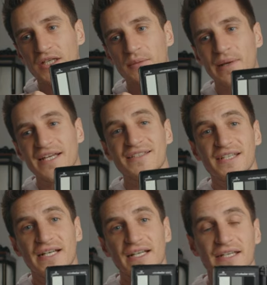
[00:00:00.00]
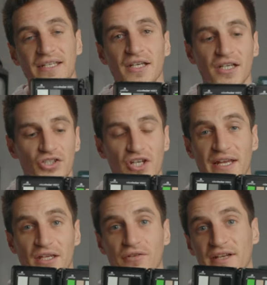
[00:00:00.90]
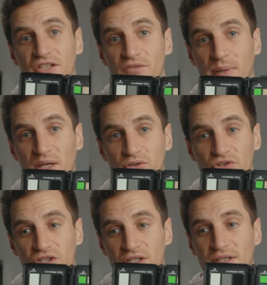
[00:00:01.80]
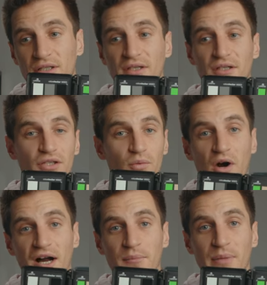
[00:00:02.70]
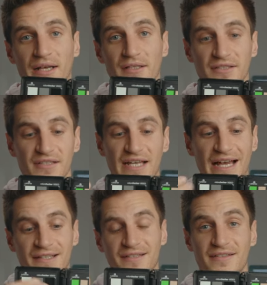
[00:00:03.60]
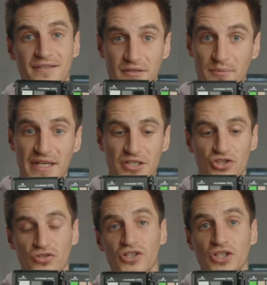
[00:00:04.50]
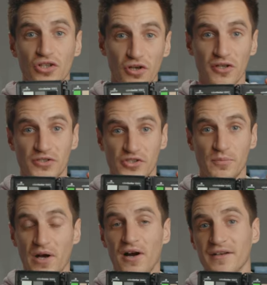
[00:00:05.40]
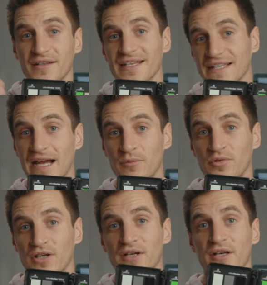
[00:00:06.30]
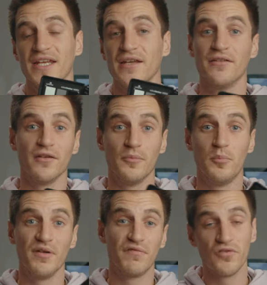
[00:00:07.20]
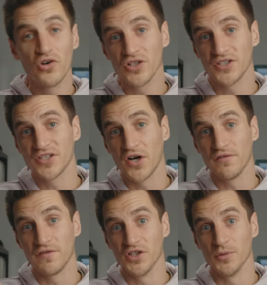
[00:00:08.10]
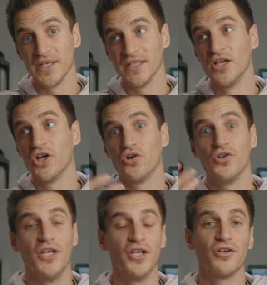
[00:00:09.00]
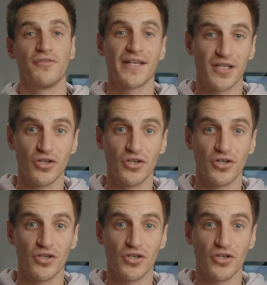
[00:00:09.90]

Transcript: You can basically check your exposure, your white balance and make sure your colours are spot on in camera either before you start filming or you can correct your